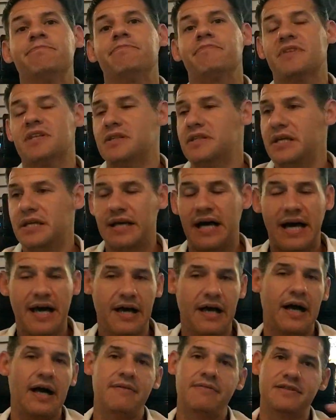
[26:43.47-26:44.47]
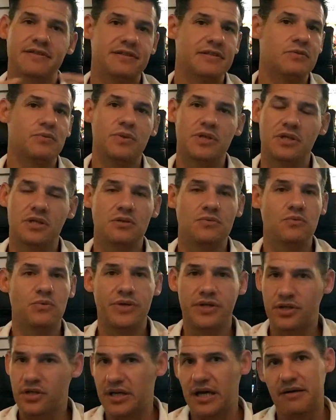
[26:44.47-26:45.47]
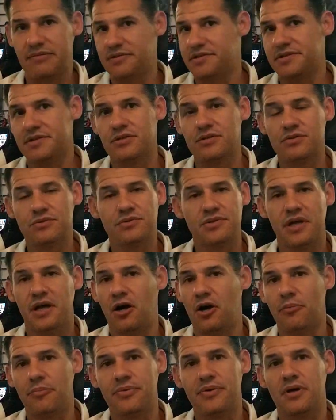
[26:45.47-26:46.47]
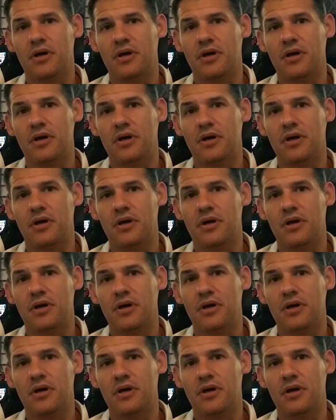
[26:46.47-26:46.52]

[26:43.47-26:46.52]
then obviously we could obviously use the help.